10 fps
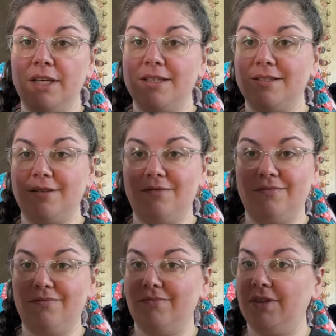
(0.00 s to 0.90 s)
is
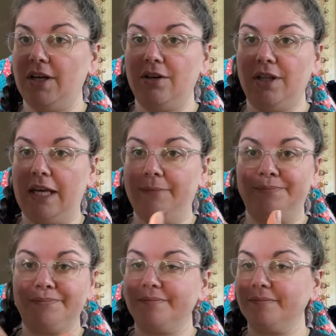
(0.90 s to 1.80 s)
literally
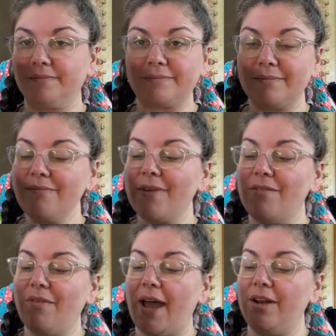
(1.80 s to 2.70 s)

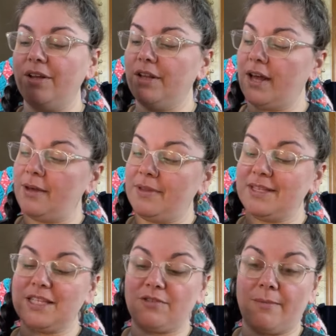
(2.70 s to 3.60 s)
vinyl. Um,
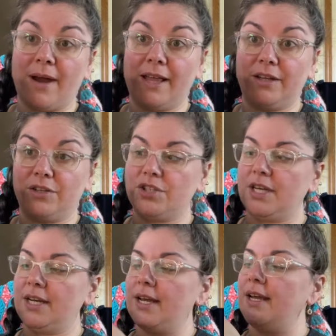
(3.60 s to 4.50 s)
this is from My Little
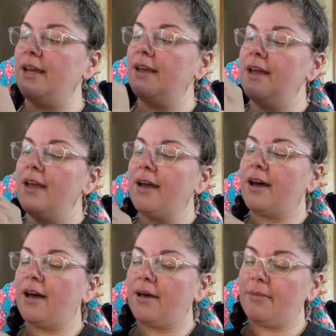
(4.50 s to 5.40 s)
Shindig,
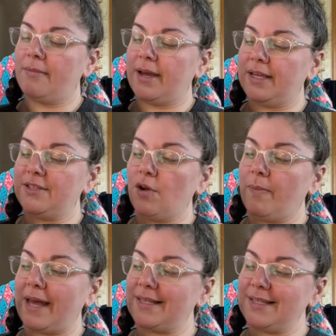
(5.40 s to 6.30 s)
um, my so
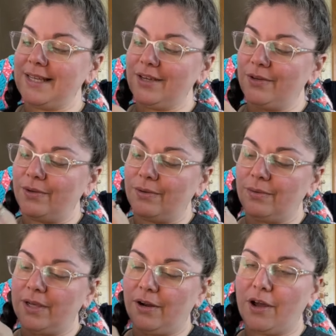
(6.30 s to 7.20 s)
bestie, who
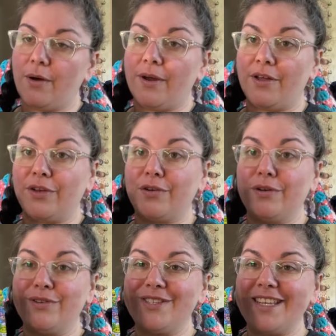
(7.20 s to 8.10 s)
we are going on the
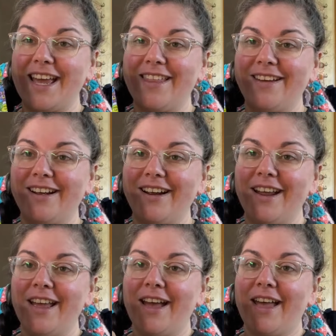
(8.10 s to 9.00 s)
cruise together.
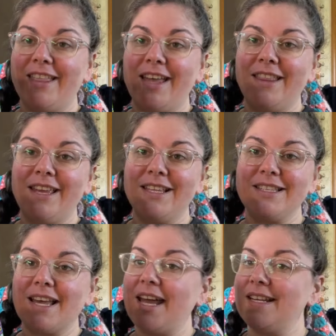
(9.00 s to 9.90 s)
And then the
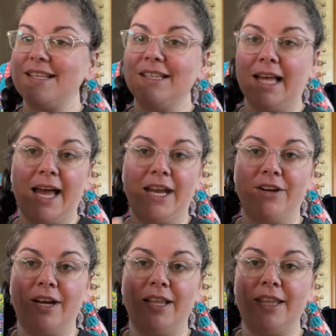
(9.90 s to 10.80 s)
inside isn't lined or
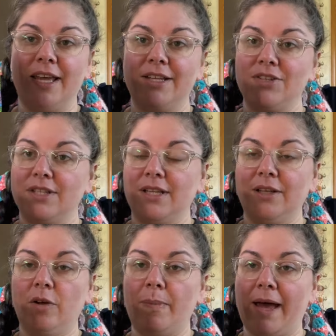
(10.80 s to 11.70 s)
anything. It's just a
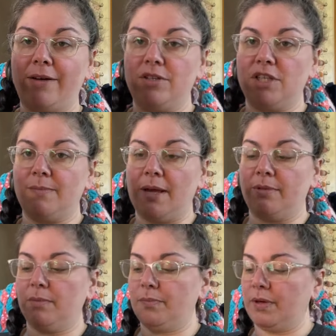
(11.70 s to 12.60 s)
little pouch to be able
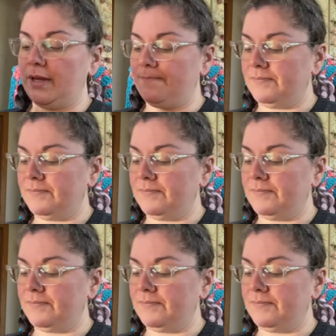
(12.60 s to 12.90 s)
to put